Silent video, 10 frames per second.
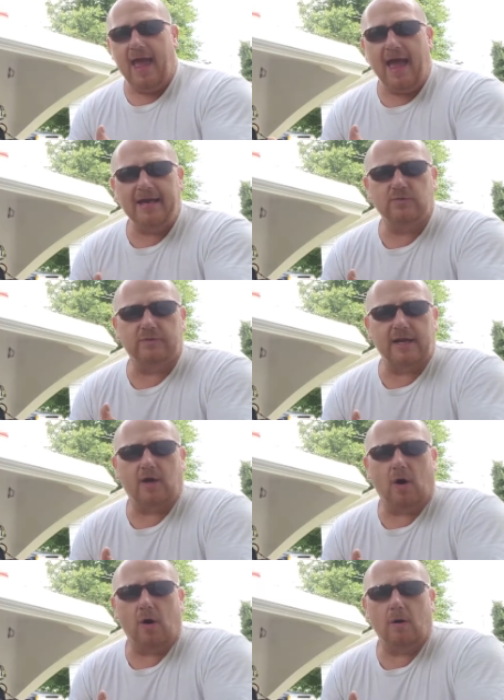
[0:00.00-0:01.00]
has what they
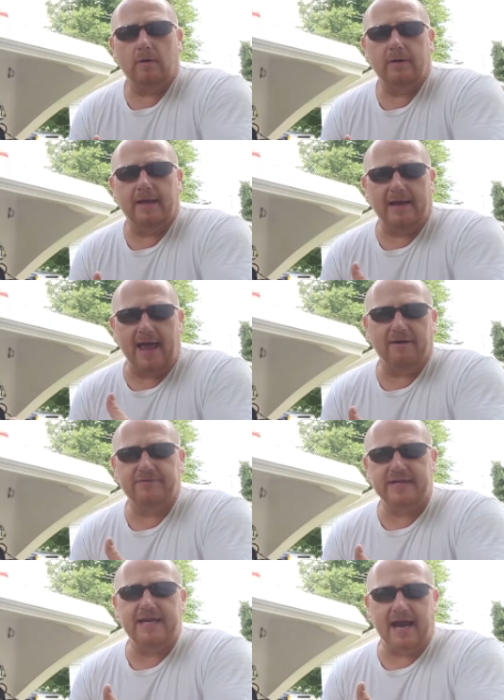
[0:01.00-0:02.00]
call an
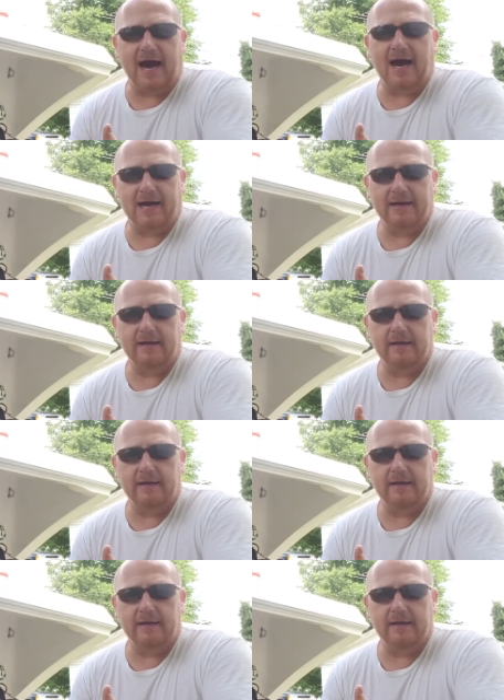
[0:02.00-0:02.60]
FTI